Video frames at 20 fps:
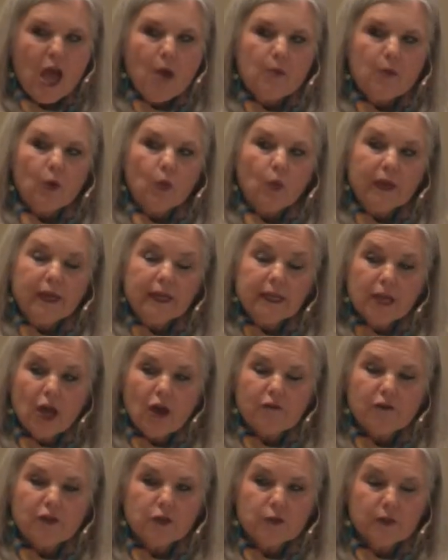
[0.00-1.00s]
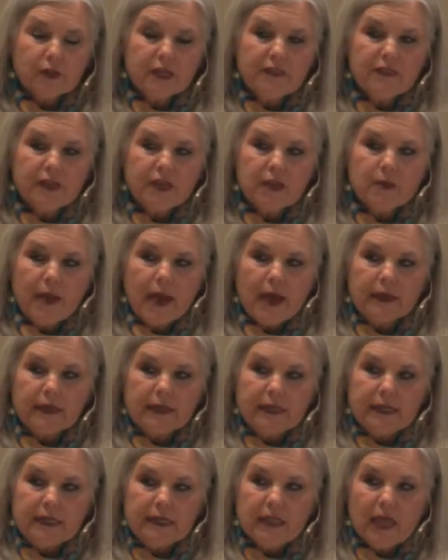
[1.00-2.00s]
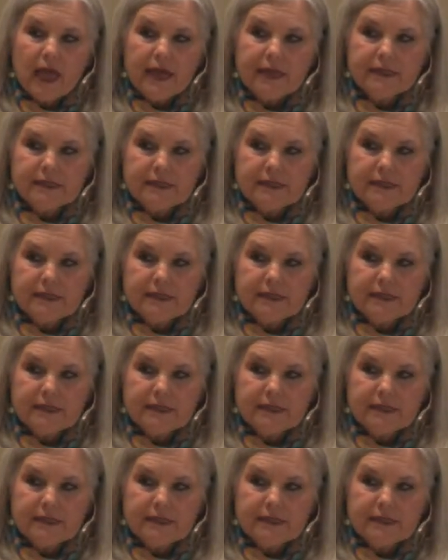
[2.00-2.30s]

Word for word: But we know, if you know anything about Eli's